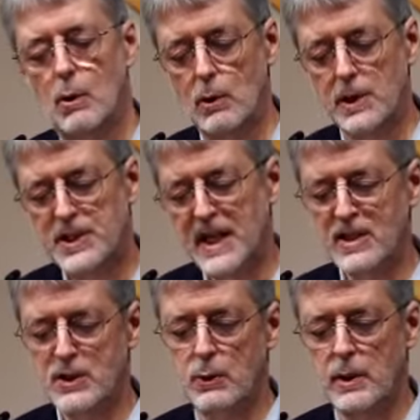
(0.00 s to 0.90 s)
Early
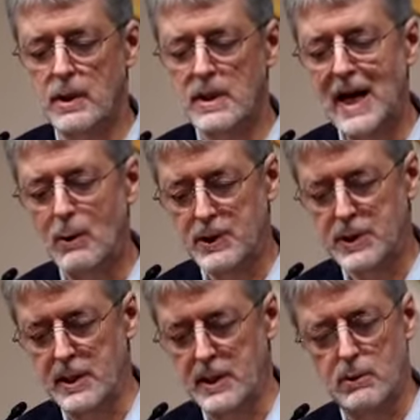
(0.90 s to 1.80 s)
Sanskrit and
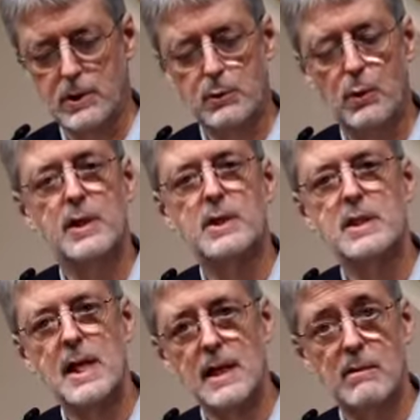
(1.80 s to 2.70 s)
Taoist thinkers, as well as
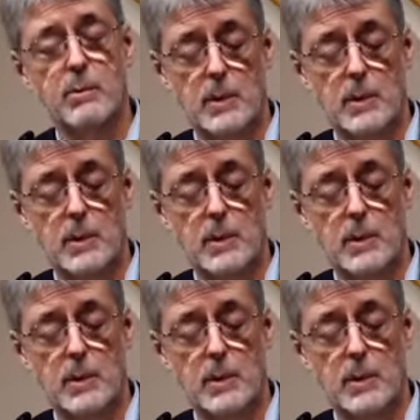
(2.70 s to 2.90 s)
Native